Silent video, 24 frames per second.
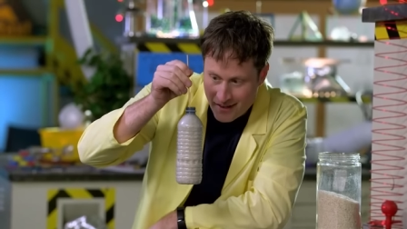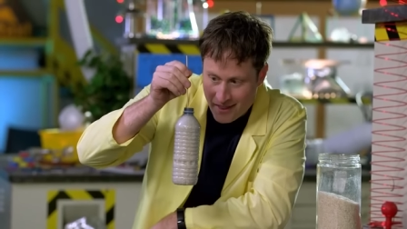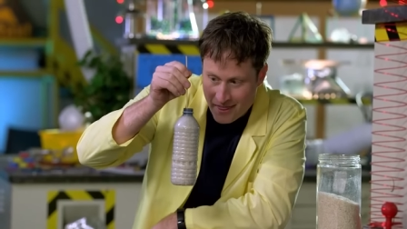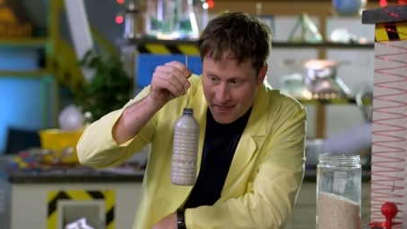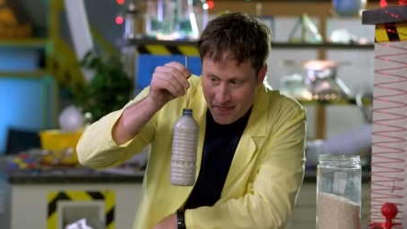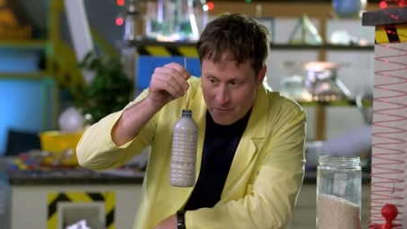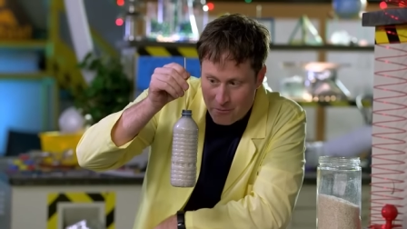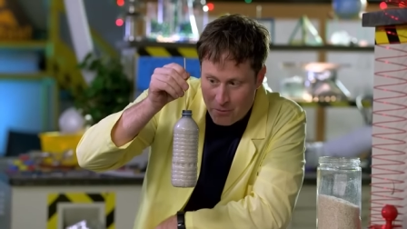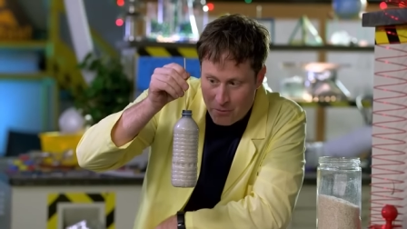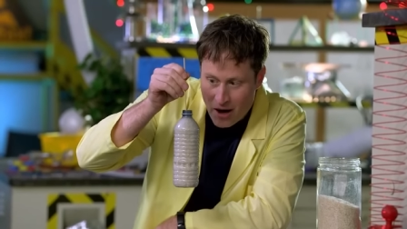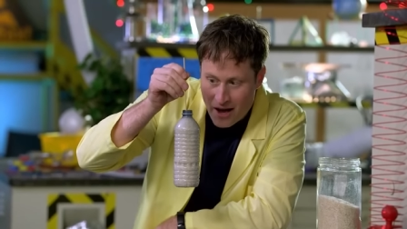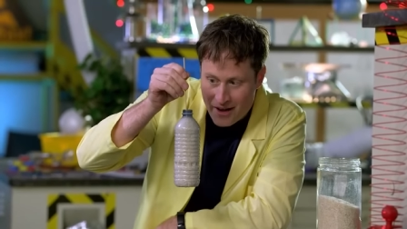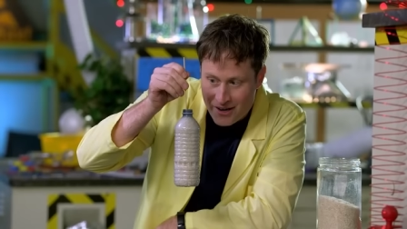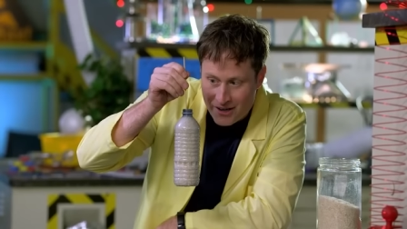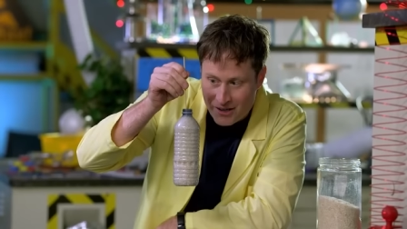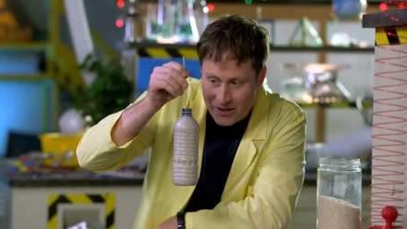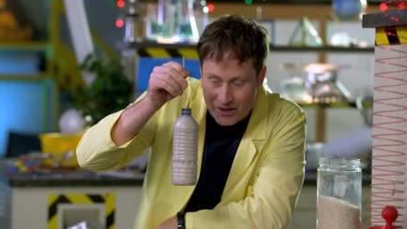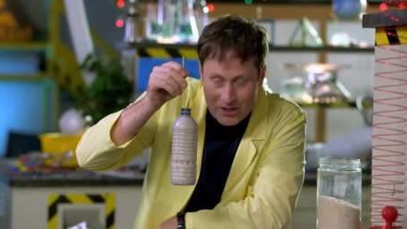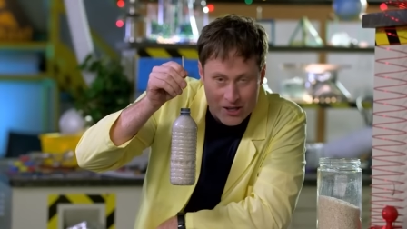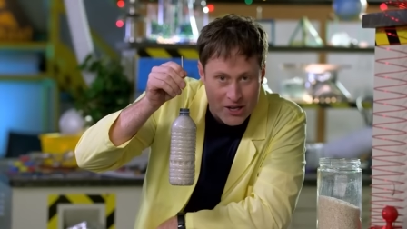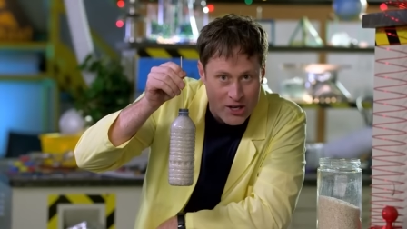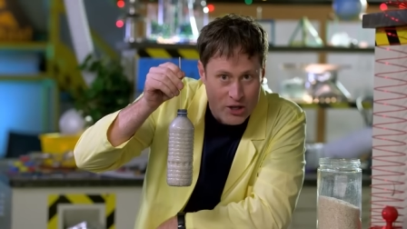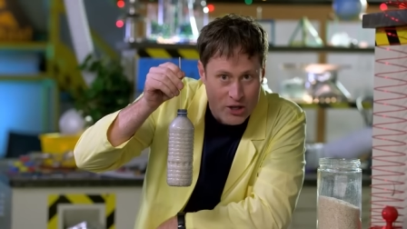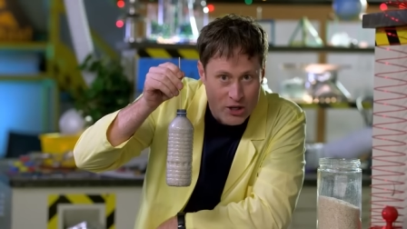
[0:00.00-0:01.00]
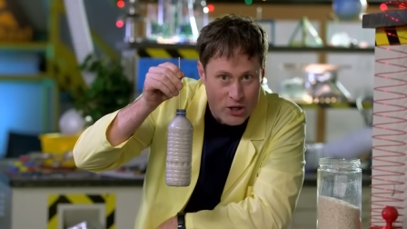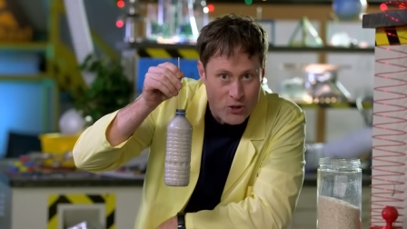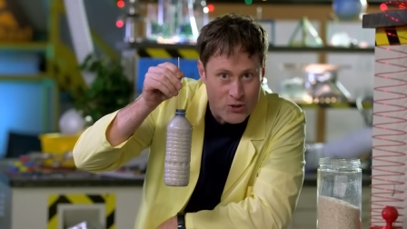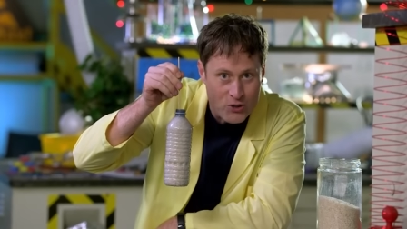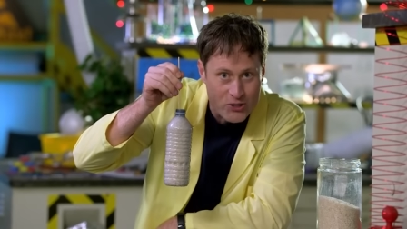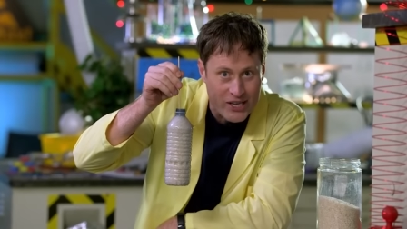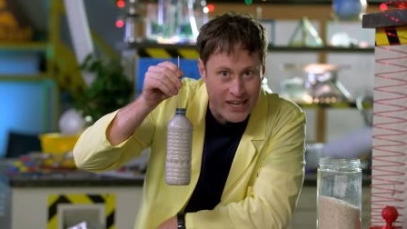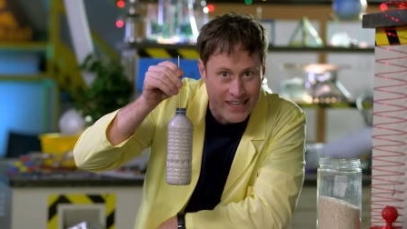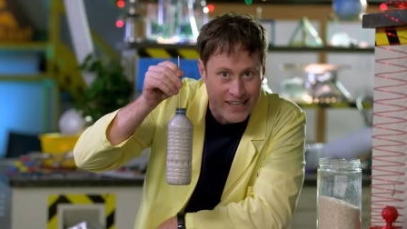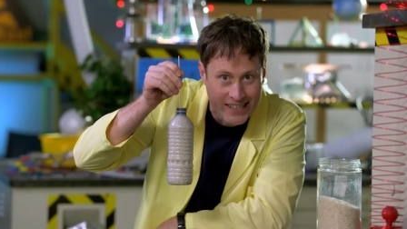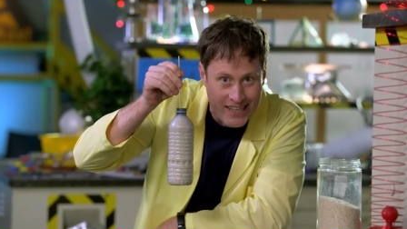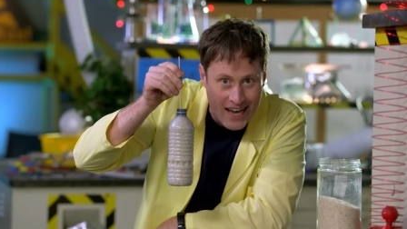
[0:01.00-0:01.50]
the bottle
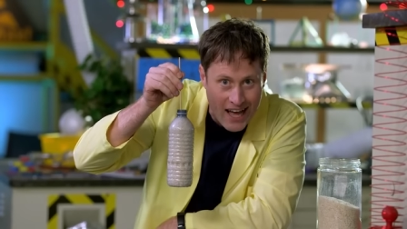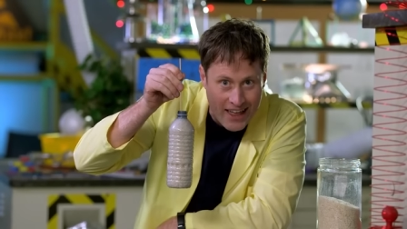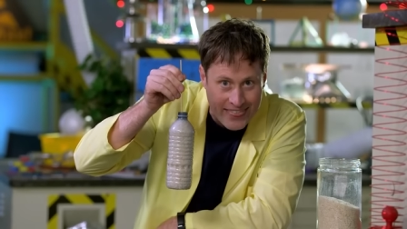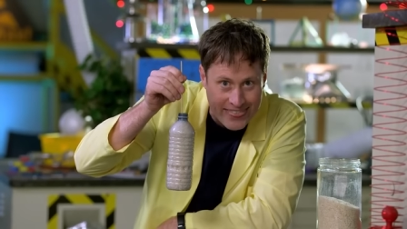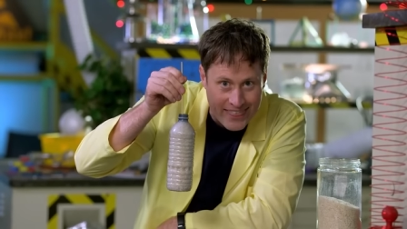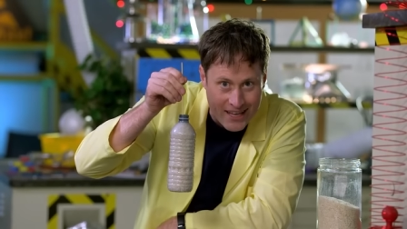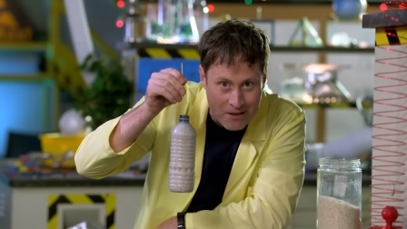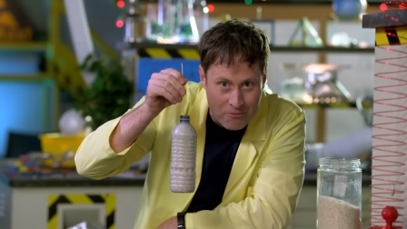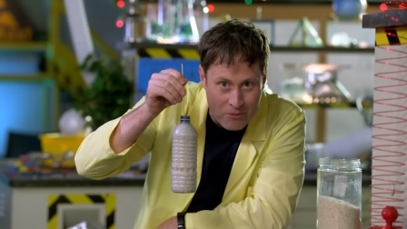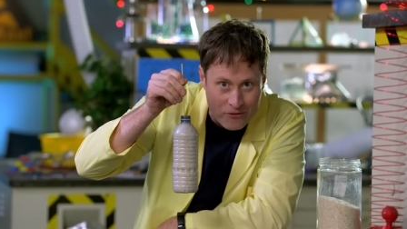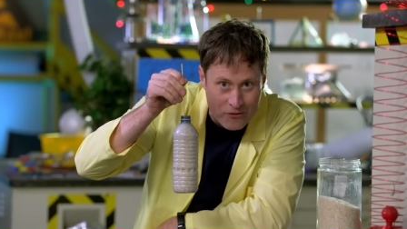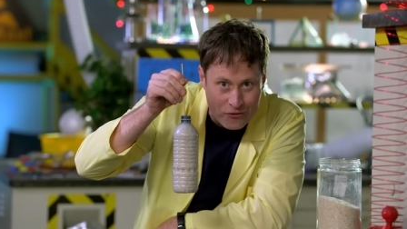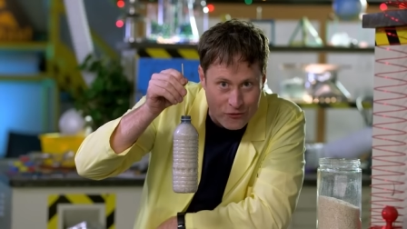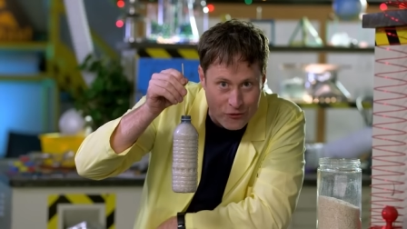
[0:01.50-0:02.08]
using nothing but